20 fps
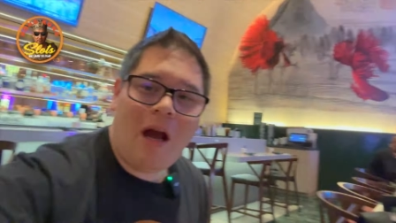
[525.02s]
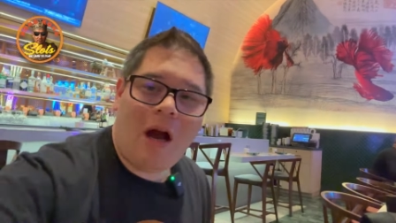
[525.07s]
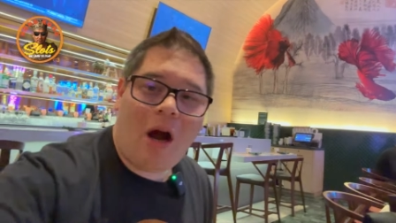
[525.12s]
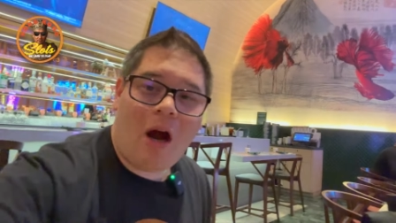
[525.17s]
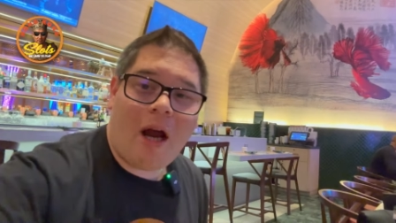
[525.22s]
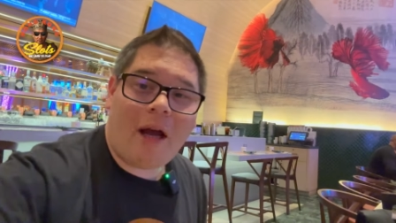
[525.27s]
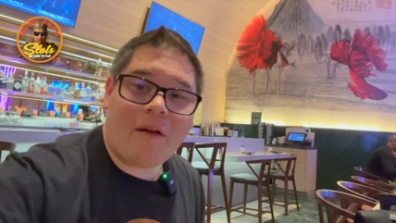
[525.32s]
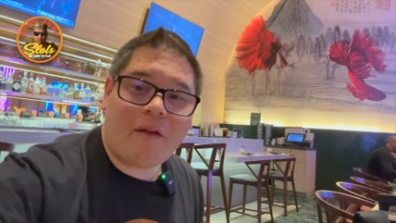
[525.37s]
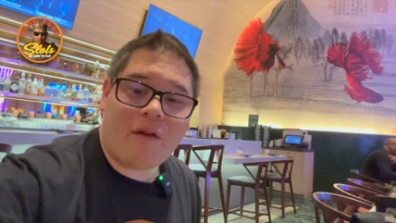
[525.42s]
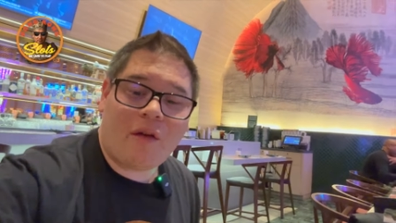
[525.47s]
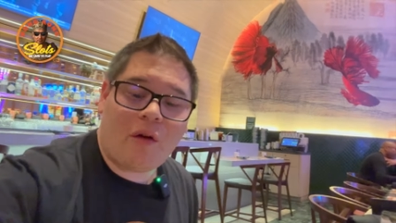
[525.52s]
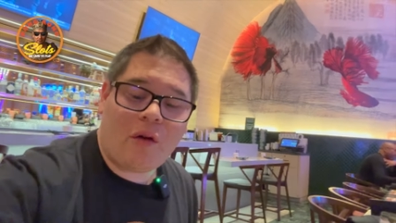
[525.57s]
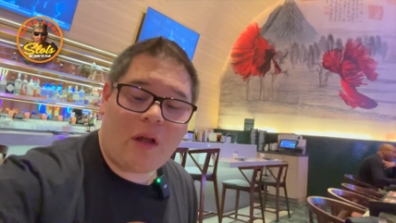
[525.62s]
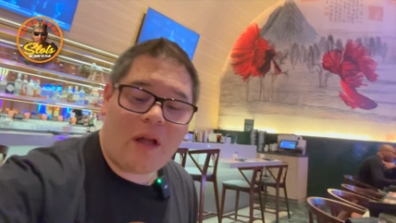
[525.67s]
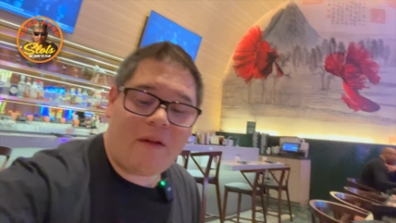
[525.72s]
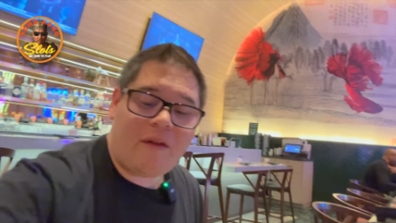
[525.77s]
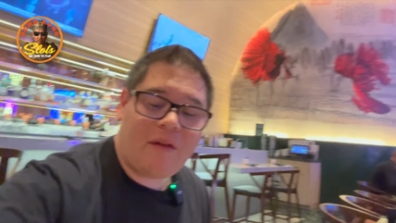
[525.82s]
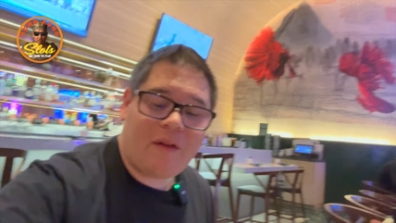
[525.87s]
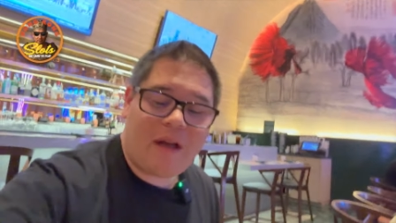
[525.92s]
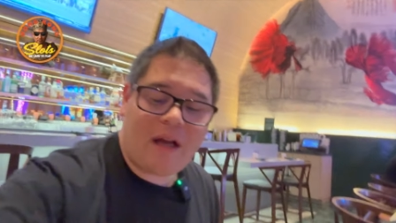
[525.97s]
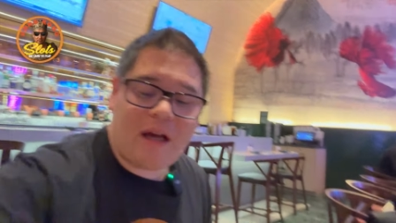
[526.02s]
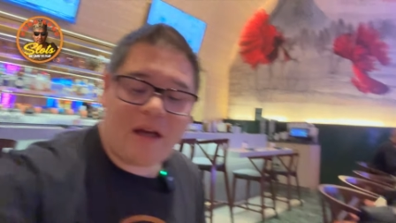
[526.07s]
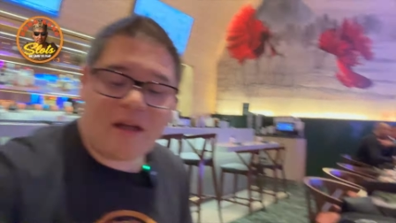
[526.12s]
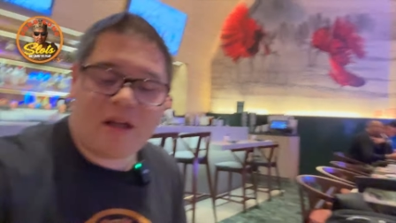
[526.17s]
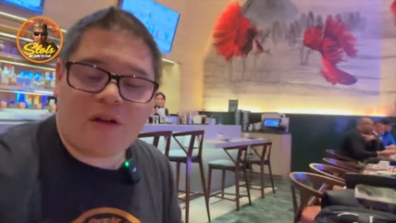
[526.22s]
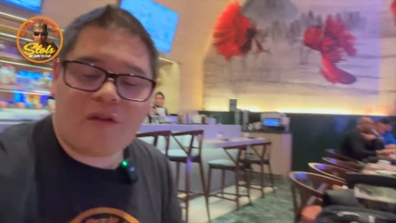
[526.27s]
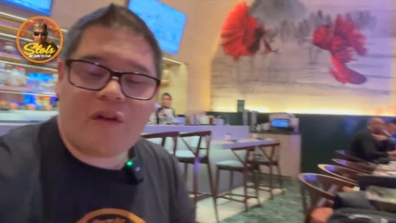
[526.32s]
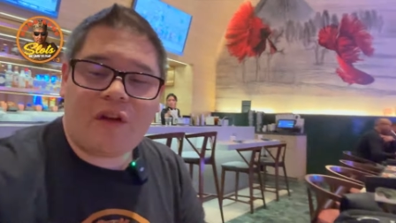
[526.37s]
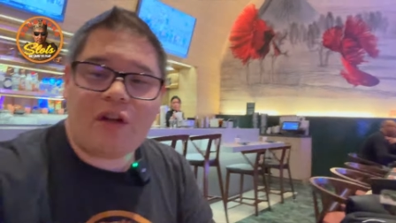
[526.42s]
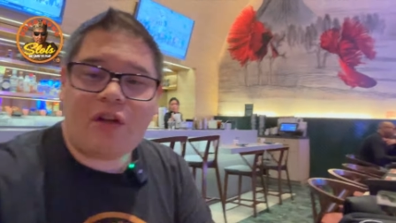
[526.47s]
All right, so let's uh,
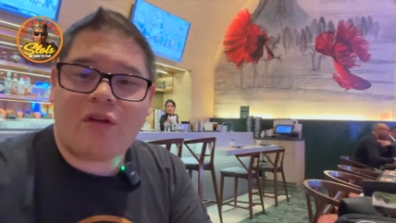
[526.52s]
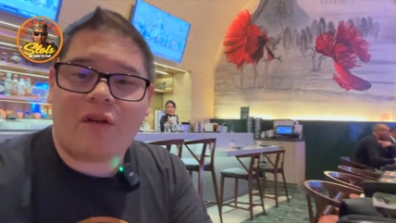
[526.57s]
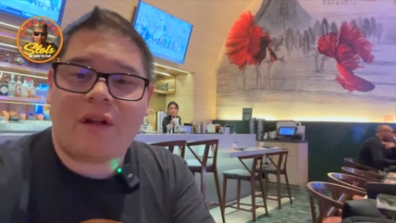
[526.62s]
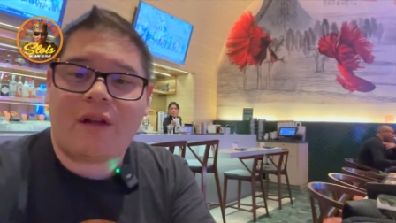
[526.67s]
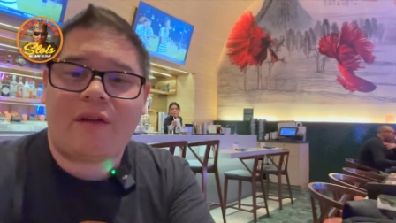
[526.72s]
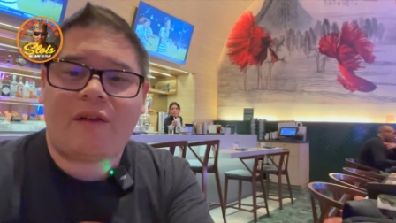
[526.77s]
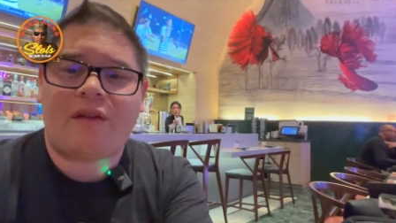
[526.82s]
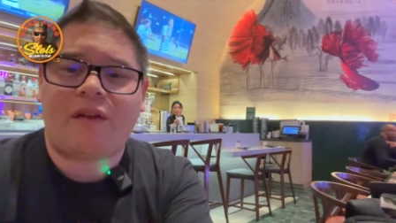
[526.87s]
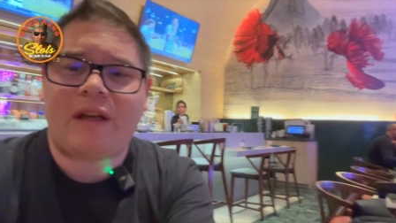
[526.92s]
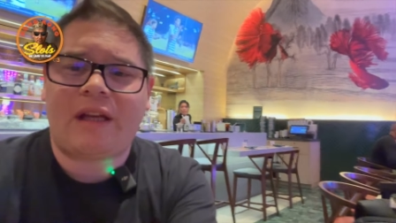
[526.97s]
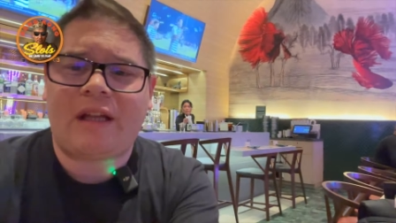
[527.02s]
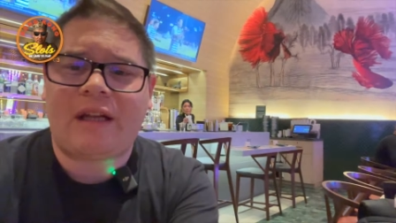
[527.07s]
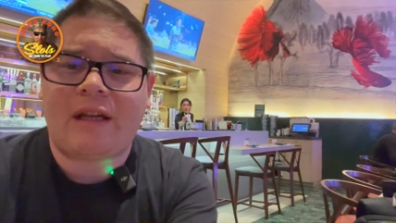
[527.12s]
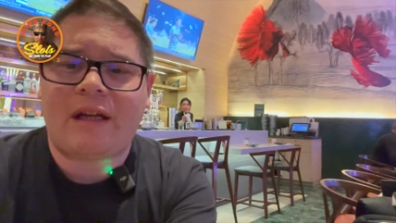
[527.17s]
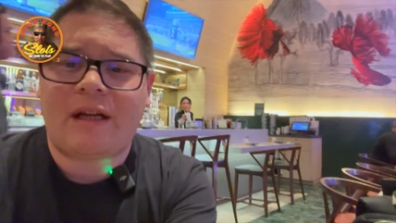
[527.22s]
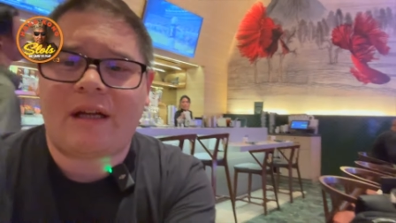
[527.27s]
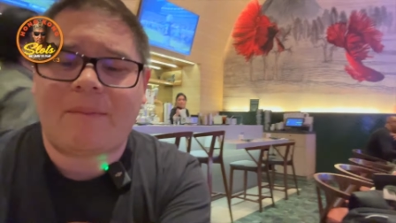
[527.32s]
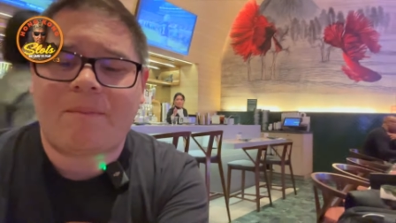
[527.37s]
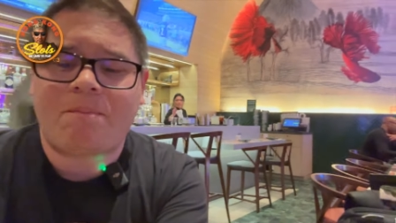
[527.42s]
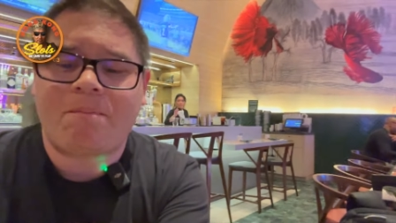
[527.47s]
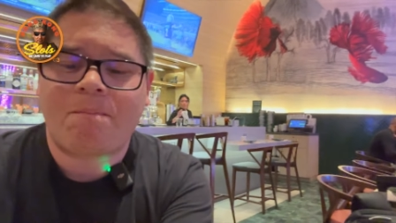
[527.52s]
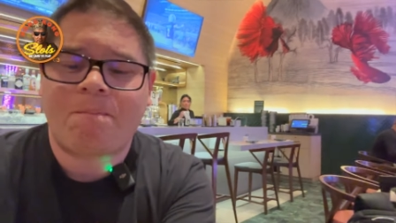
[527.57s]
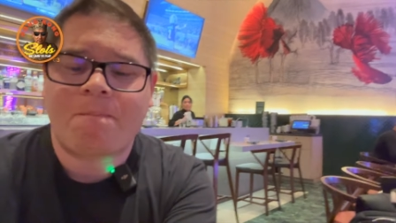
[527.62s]
continue this. And um,